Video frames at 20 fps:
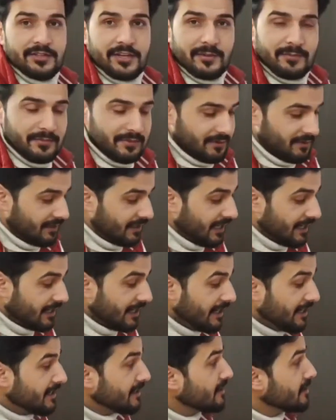strip,
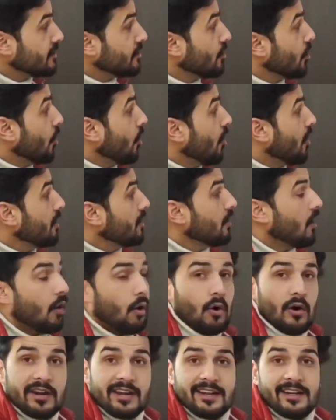that it is
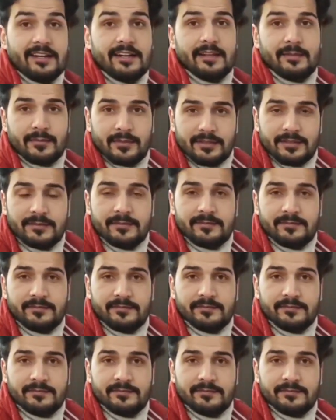non-orientable.